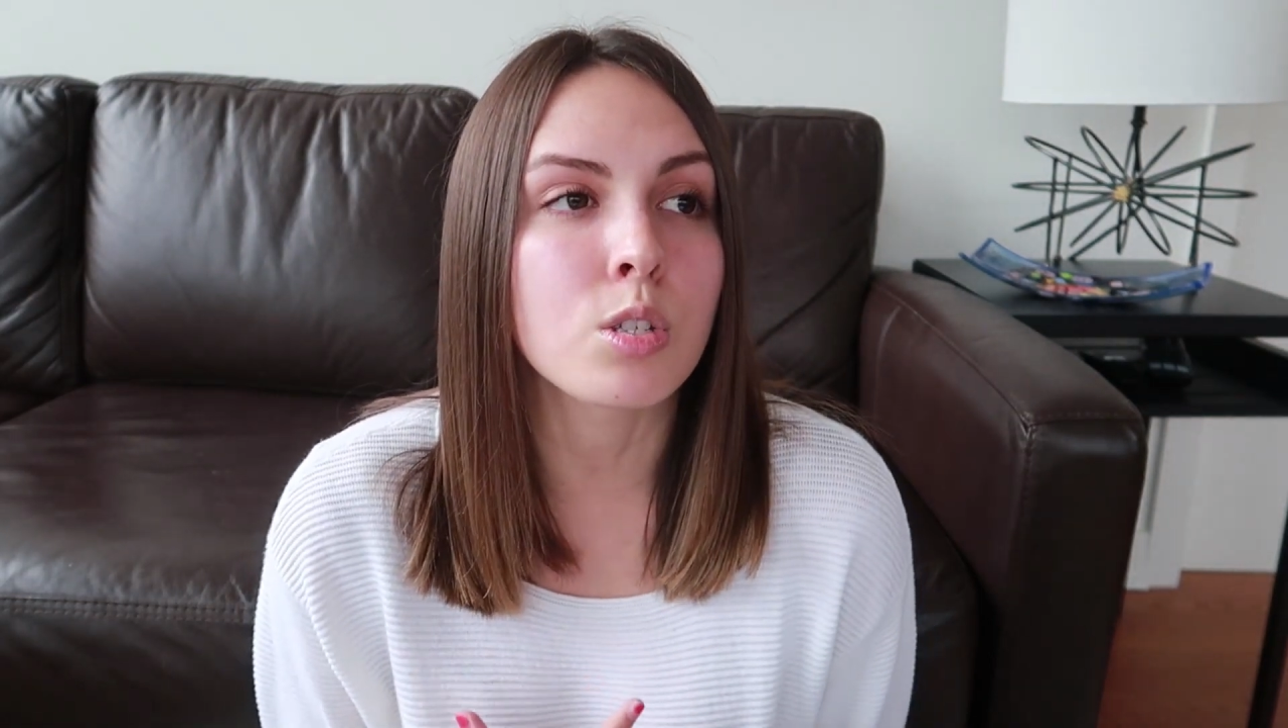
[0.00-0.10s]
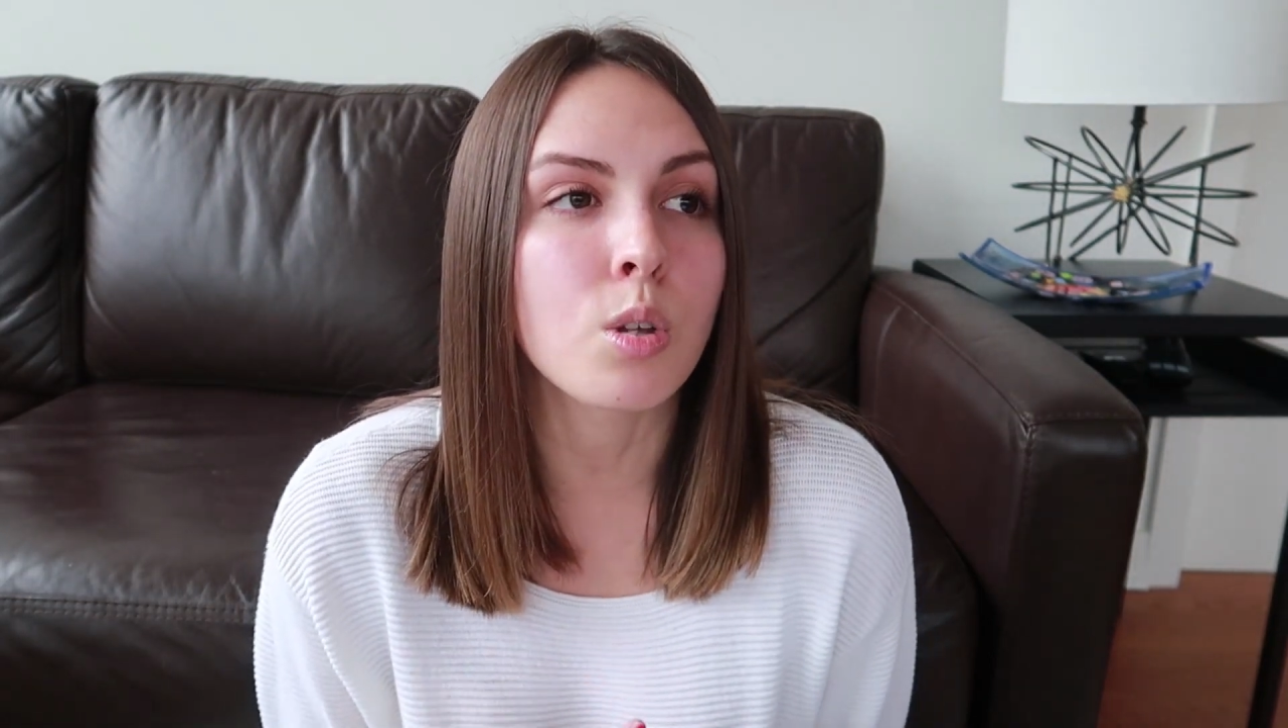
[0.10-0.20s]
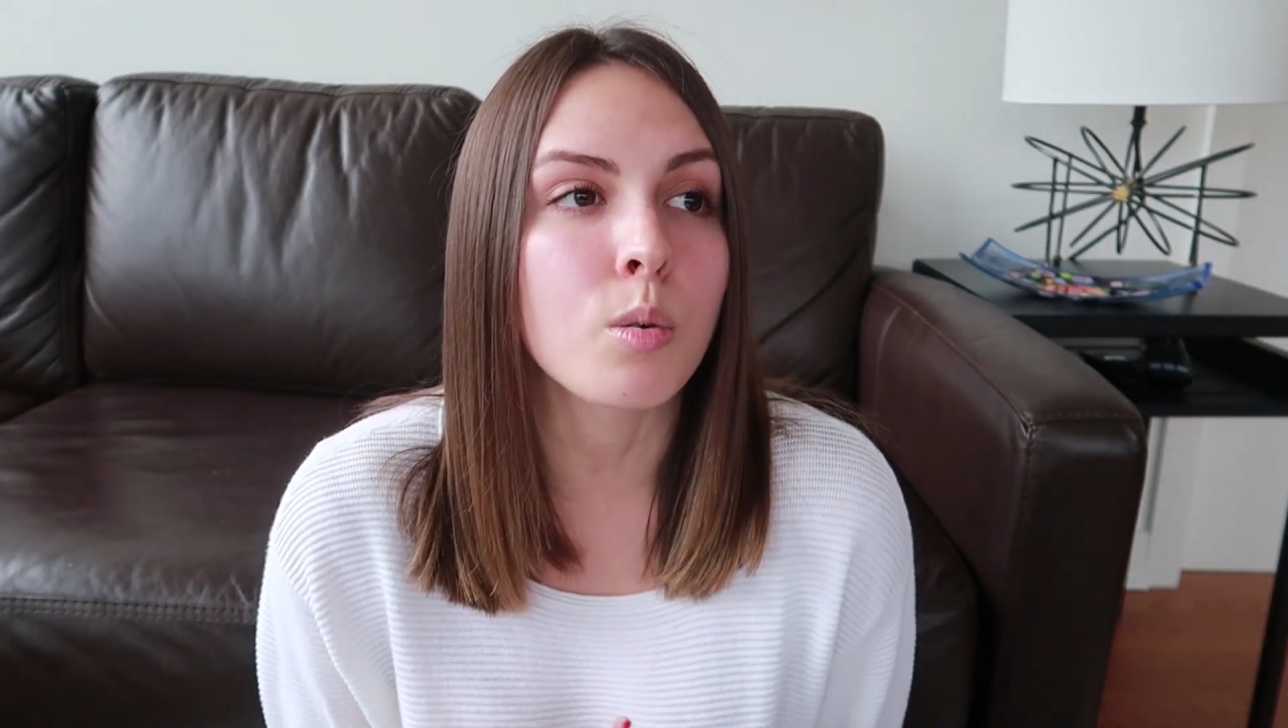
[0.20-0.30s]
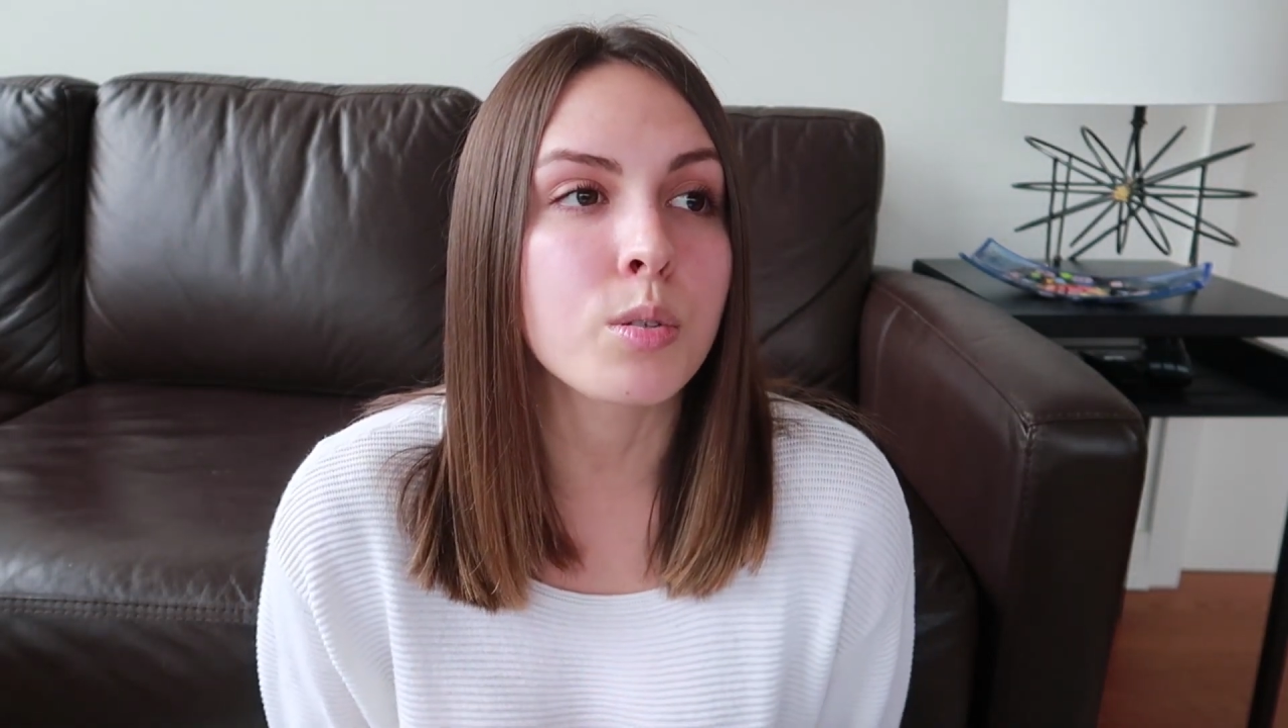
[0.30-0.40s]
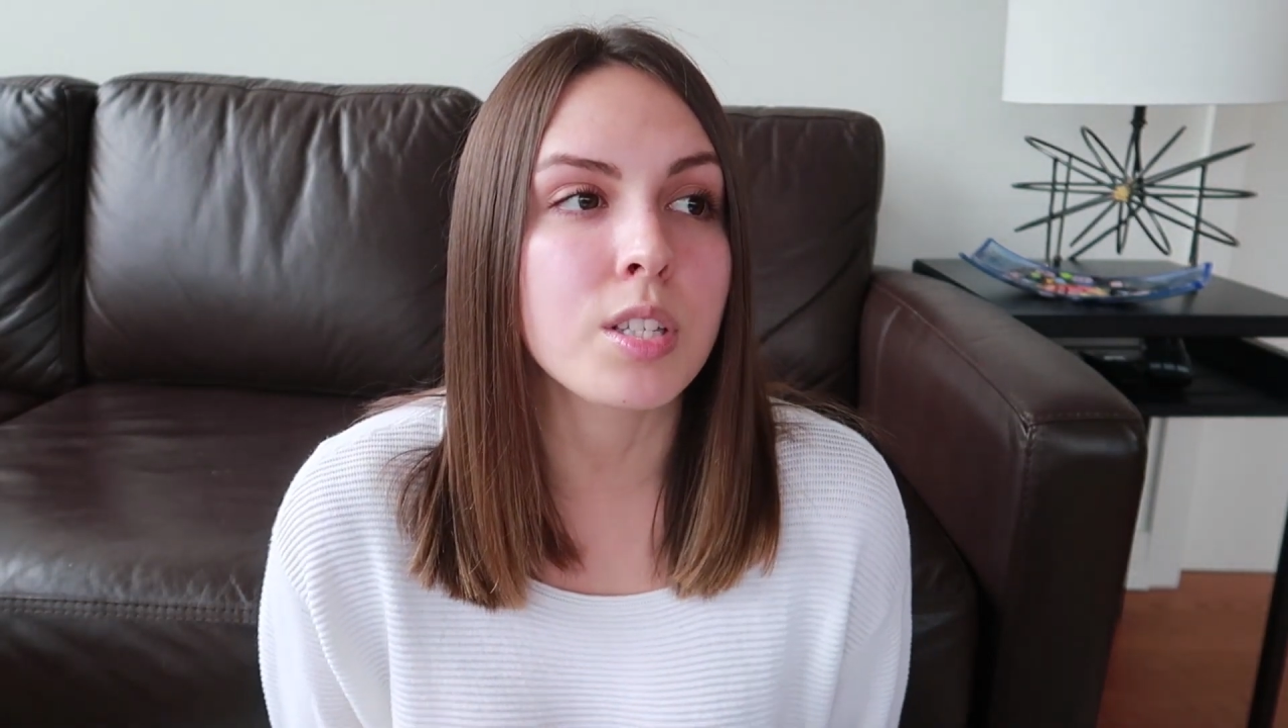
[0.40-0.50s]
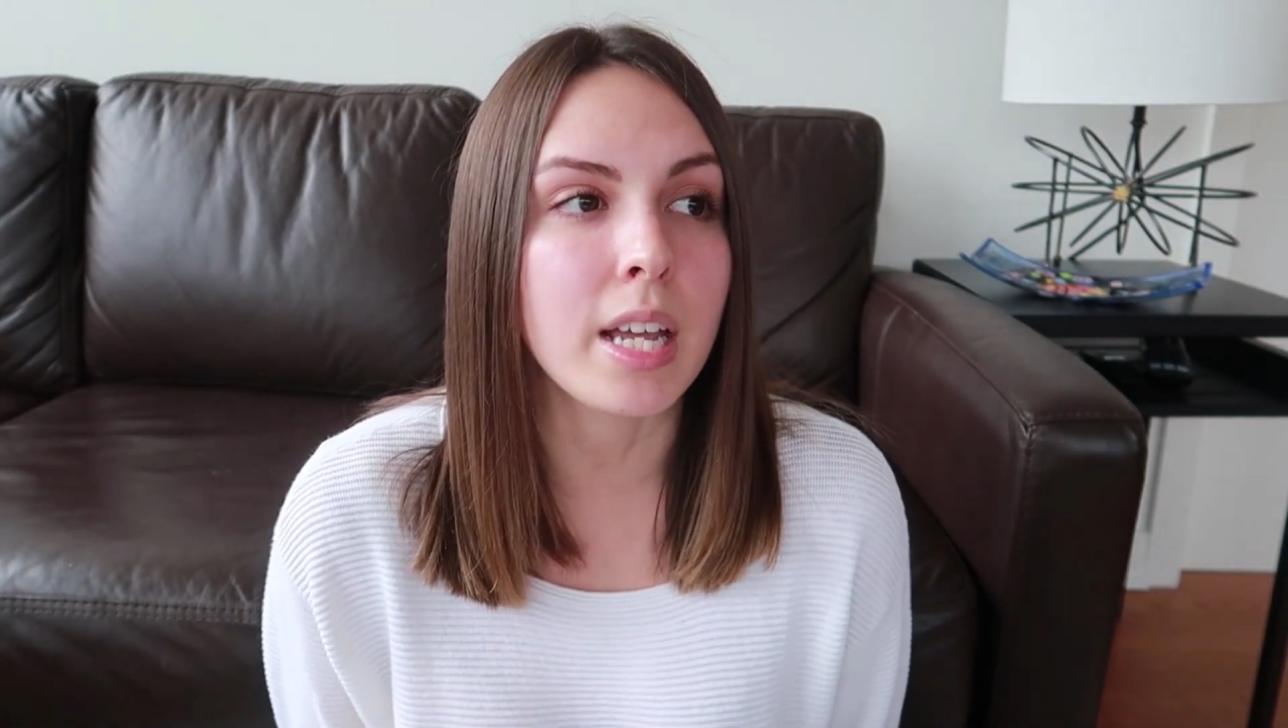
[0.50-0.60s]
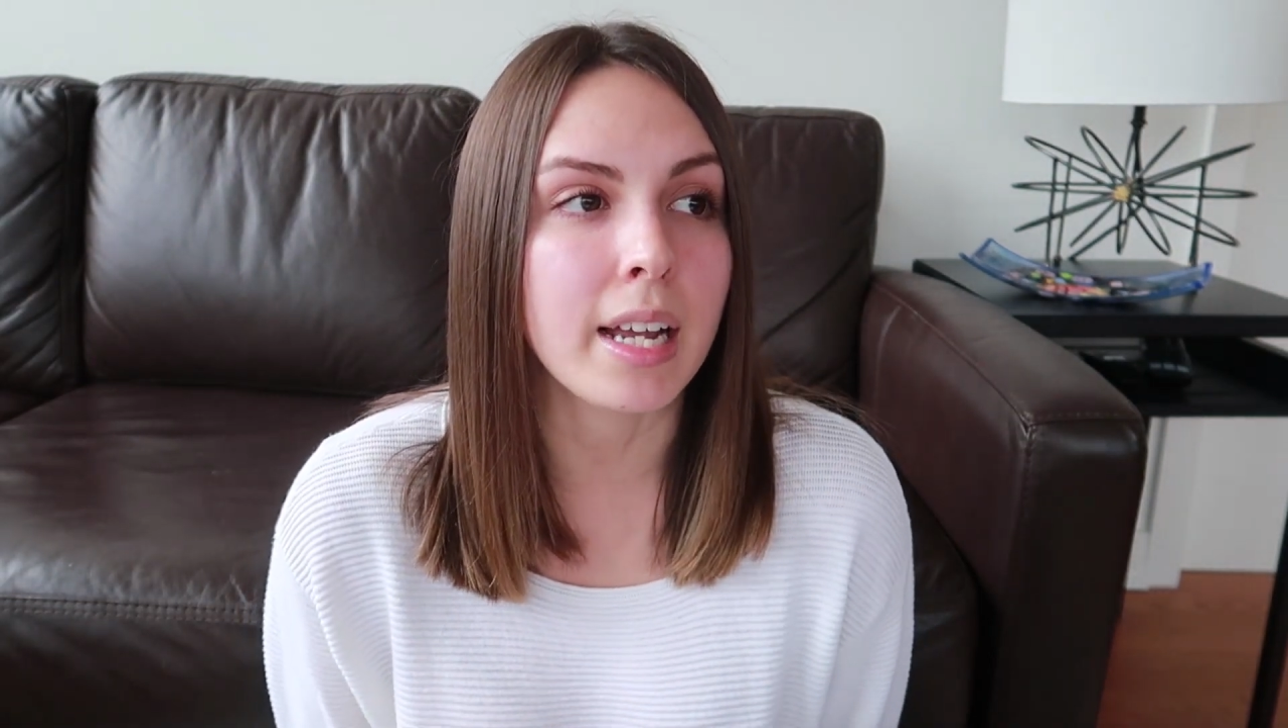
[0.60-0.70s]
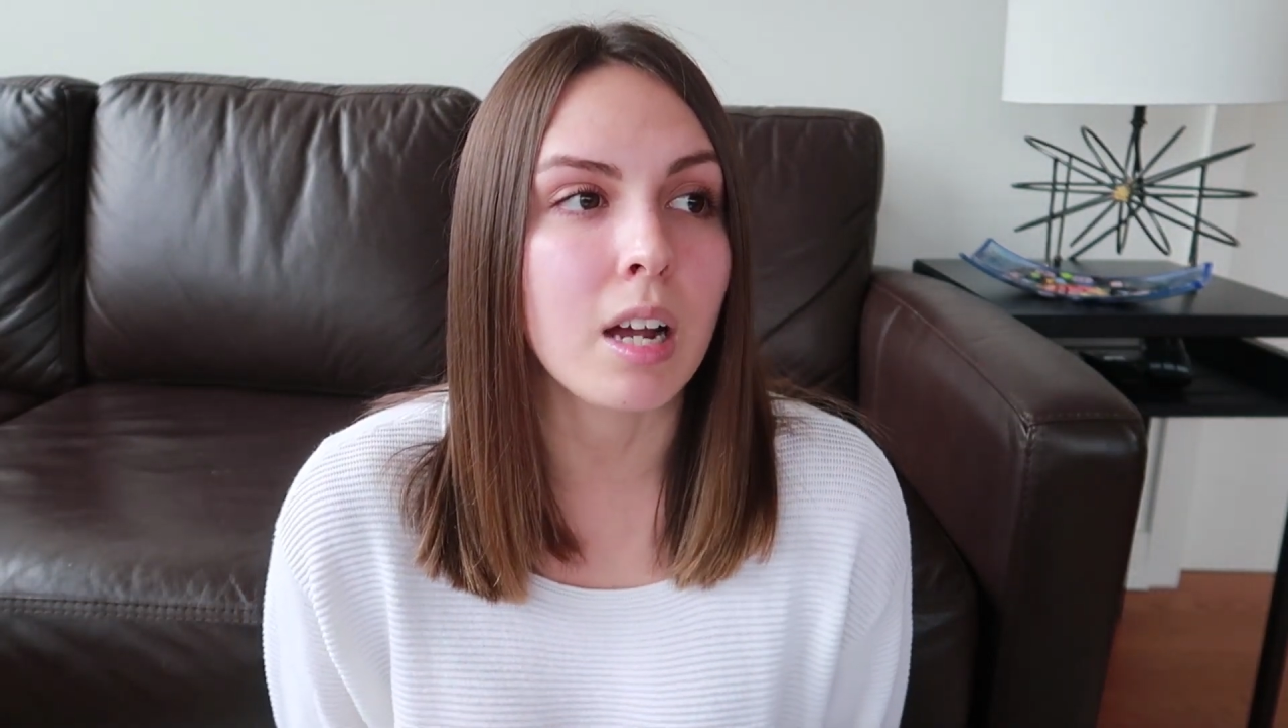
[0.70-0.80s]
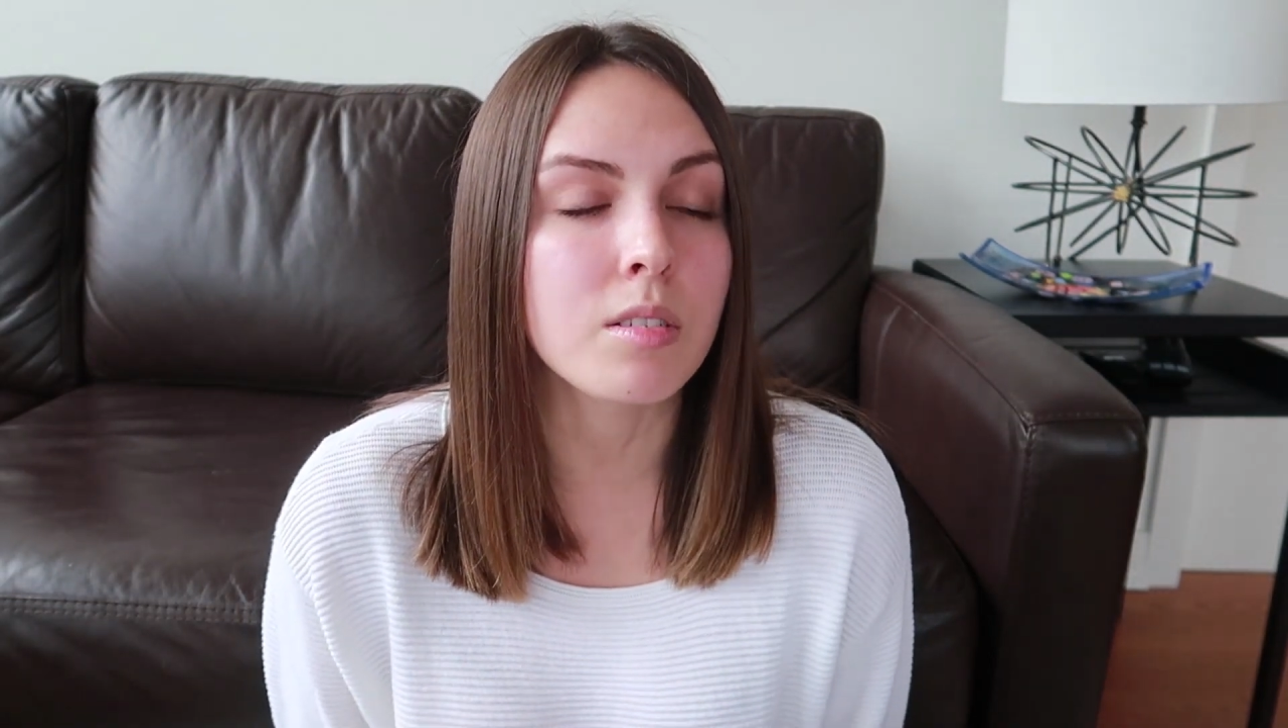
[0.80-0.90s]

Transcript: so sick.